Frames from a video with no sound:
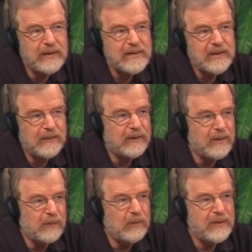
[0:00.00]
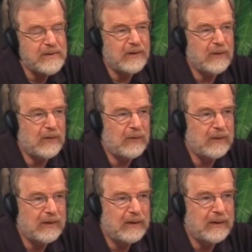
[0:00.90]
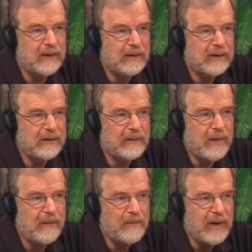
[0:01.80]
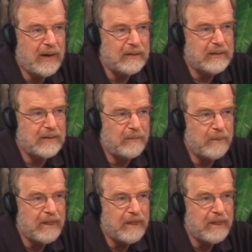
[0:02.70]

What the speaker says: a statement a couple of weeks ago about